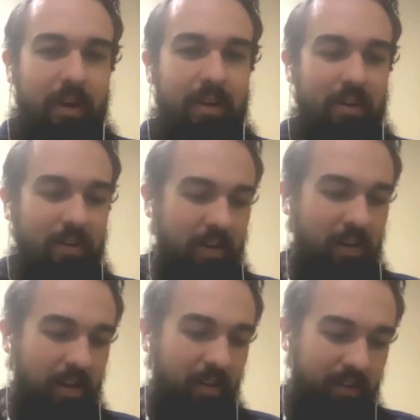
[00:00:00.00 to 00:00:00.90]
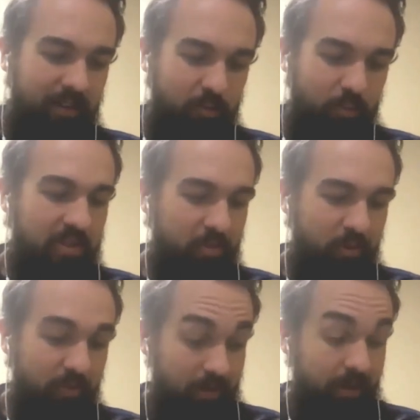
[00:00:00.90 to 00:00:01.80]
And like this
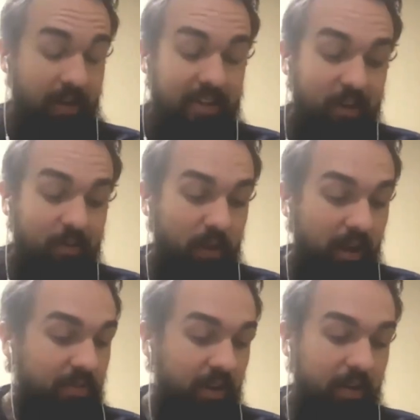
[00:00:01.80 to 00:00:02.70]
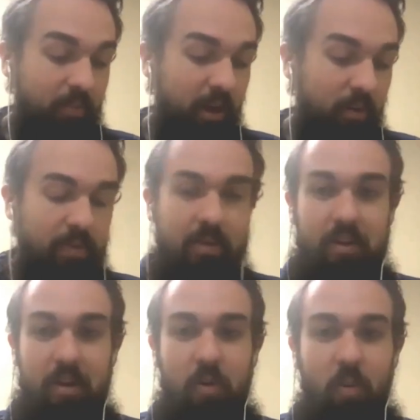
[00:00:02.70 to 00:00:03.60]
principle, the idea of a lifetime comes
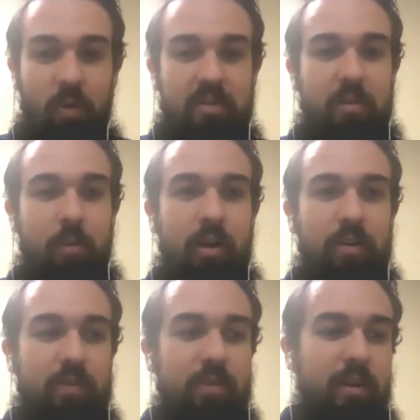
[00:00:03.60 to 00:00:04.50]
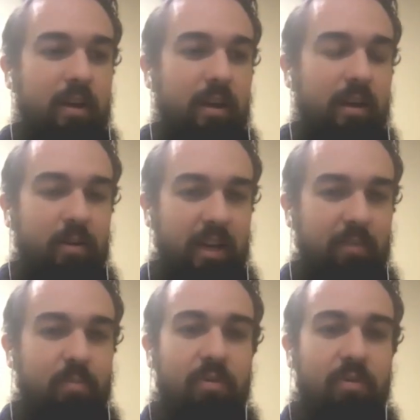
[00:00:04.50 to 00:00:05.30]
once a month, gave me